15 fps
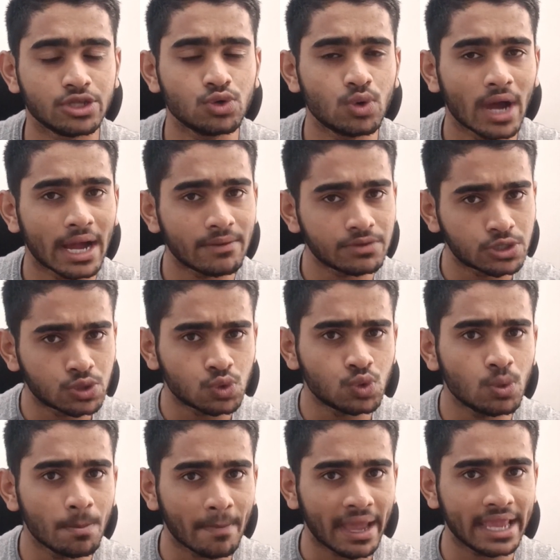You have
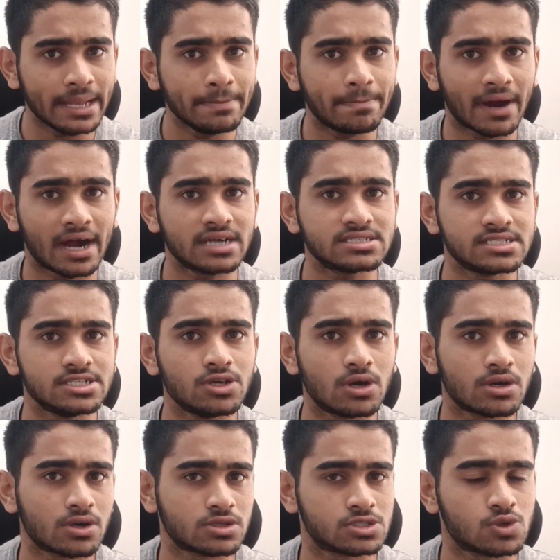two main parts in
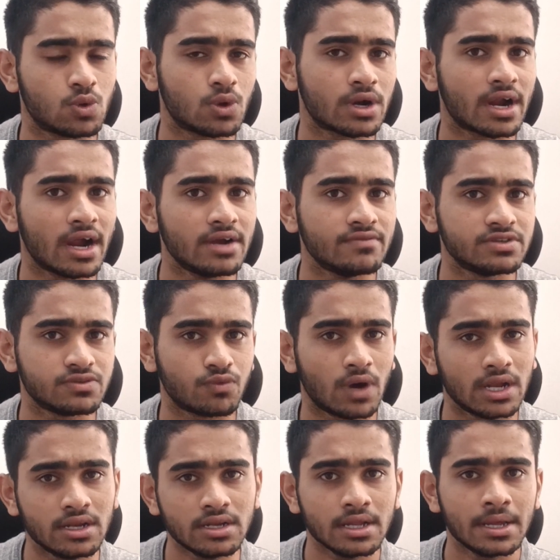your scorecard,
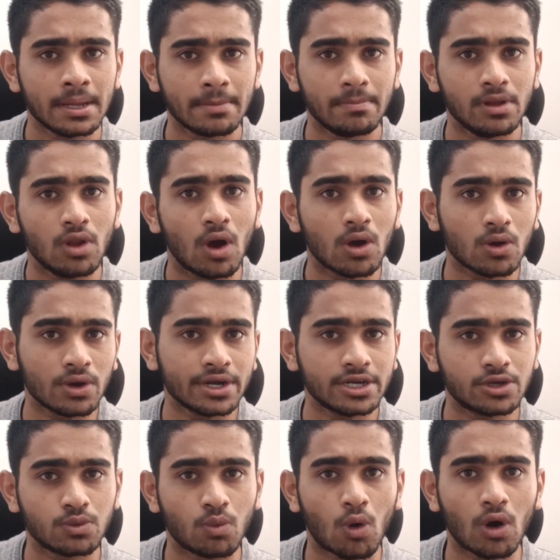one
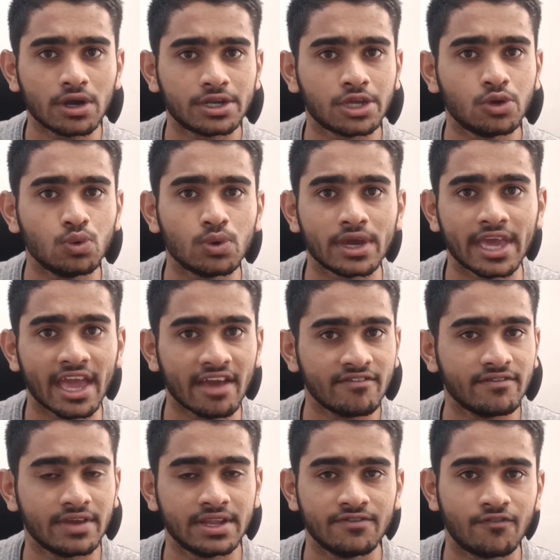belonging to what you
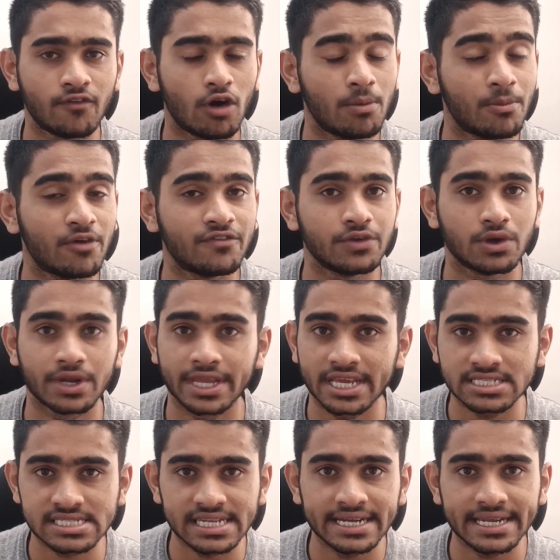gave in form of your
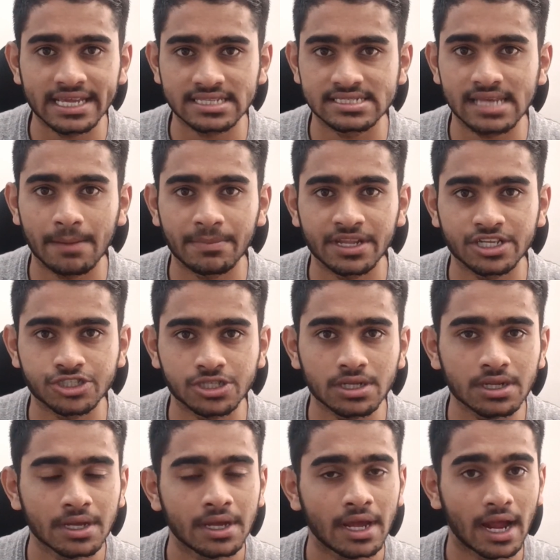KCET
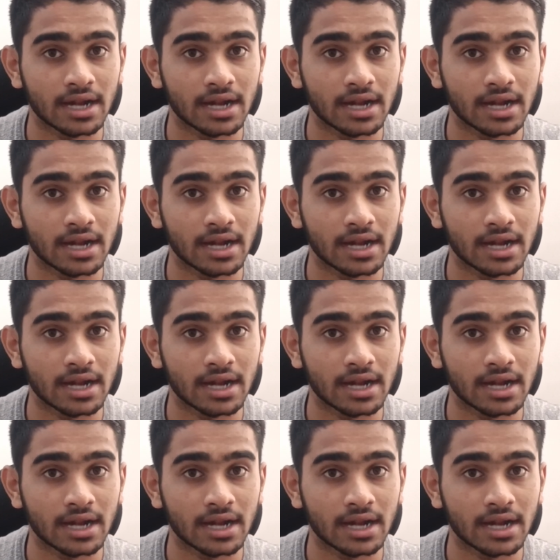examination,